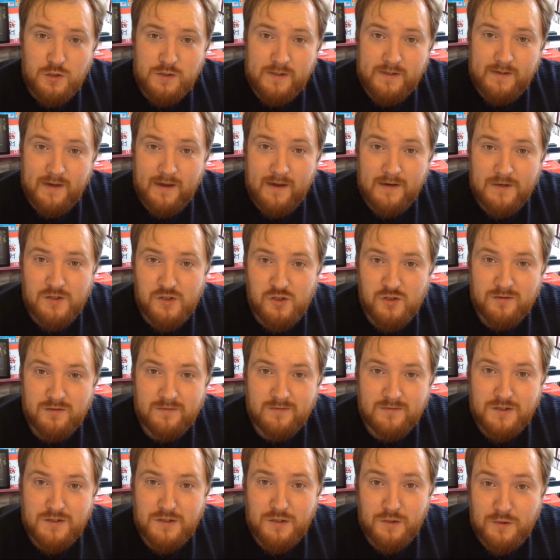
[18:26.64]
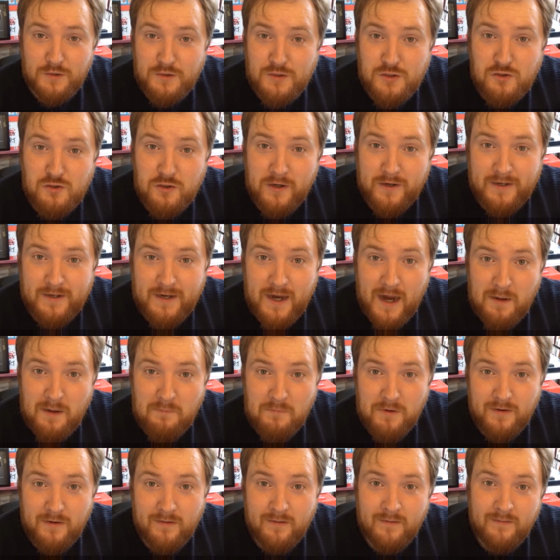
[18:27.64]
Judi Dench just looks straight at
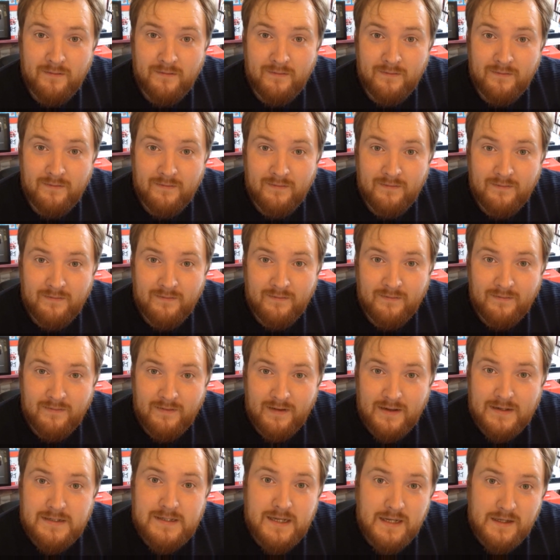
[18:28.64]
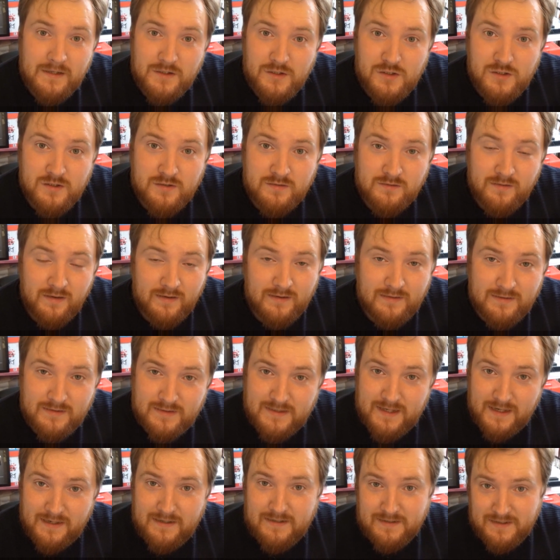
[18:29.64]
camera and tells
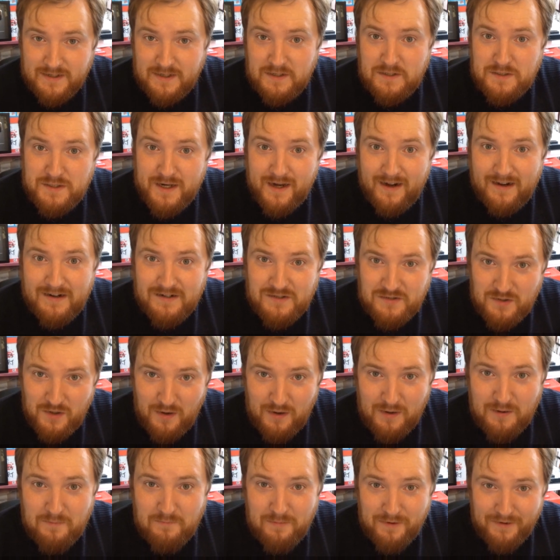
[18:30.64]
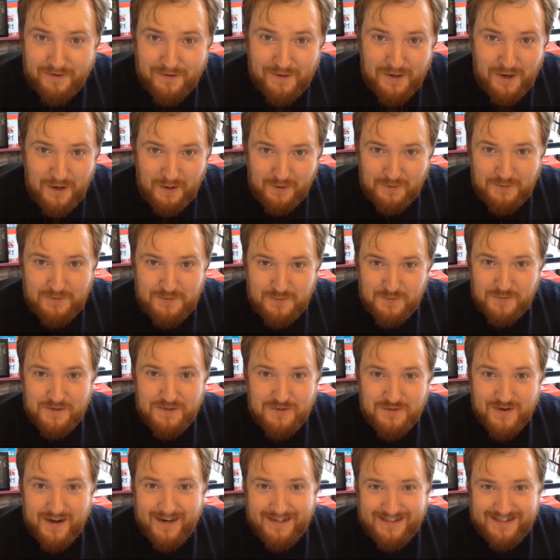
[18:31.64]
and sings an entire song about how to
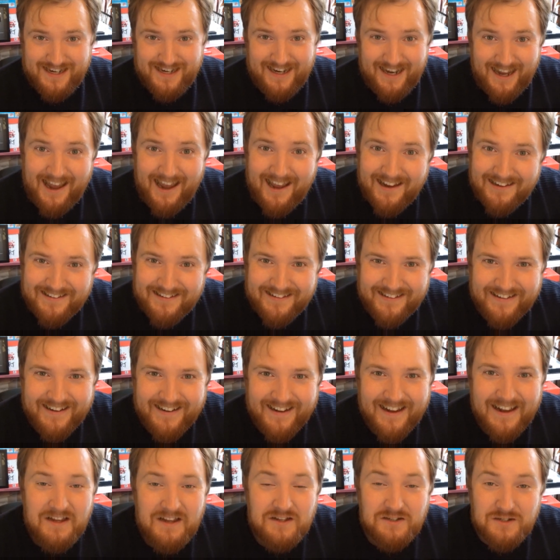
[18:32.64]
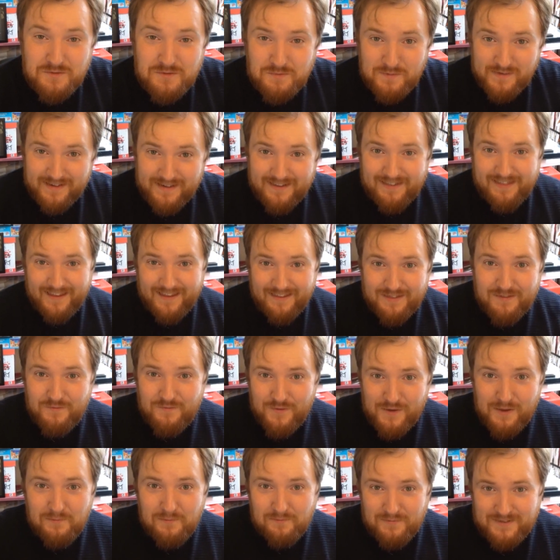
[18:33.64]
address a cat. Just when you think the
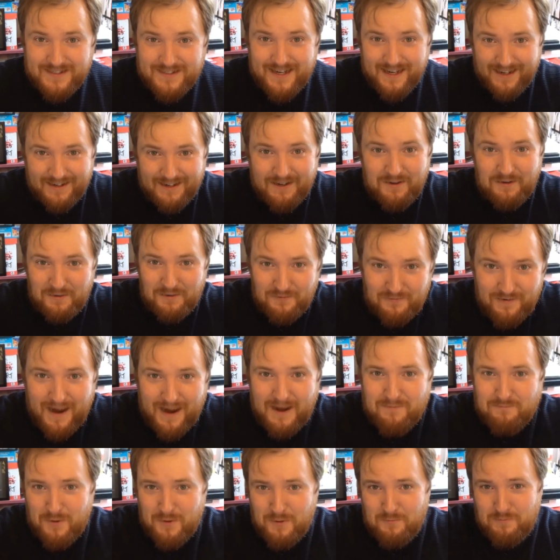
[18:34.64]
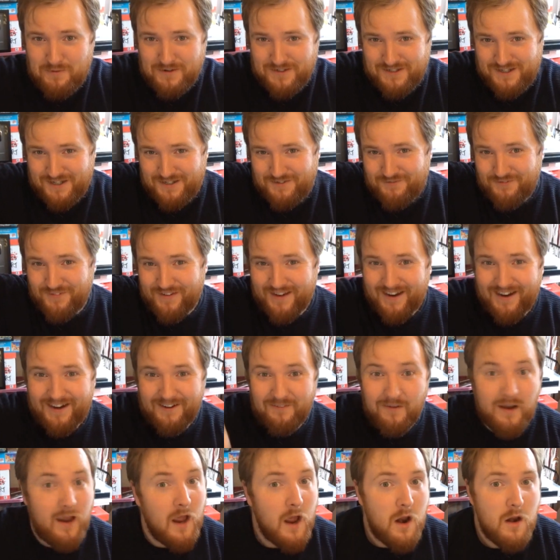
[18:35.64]
film is kind of going to wrap up and she's
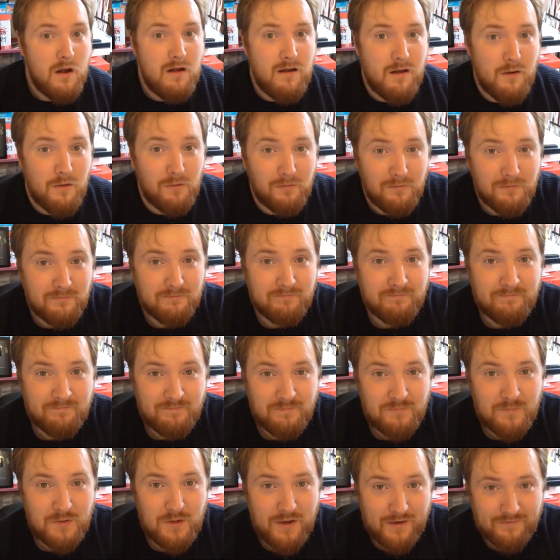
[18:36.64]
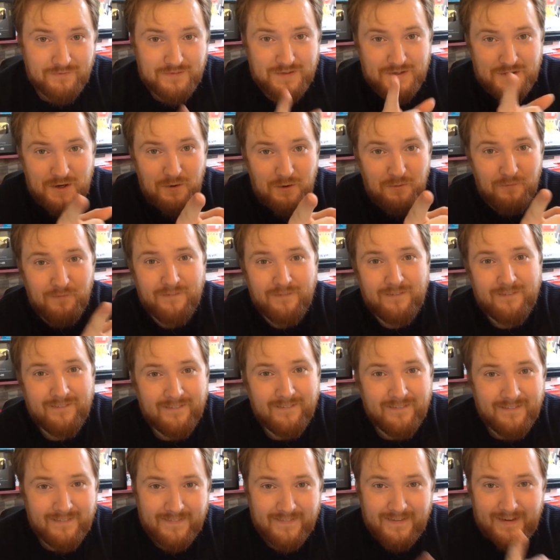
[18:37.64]
flying away, no, you have to know
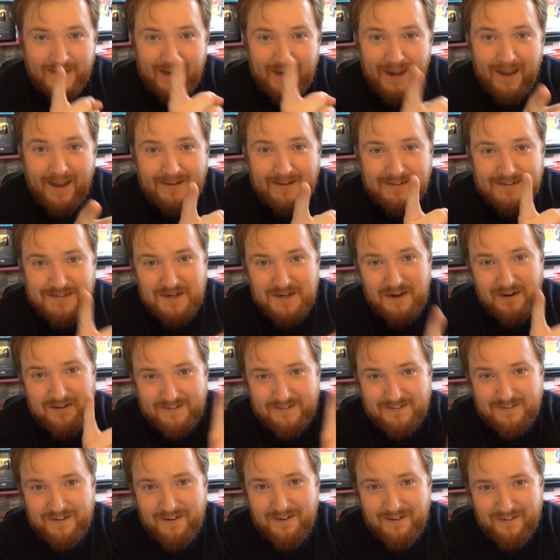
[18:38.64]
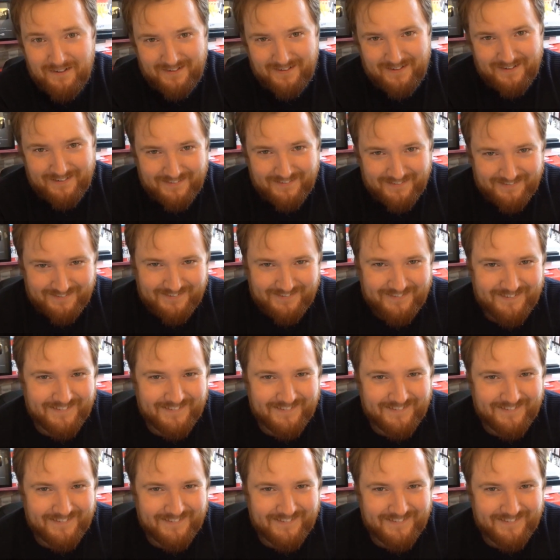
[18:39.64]
that a cat is not a dog.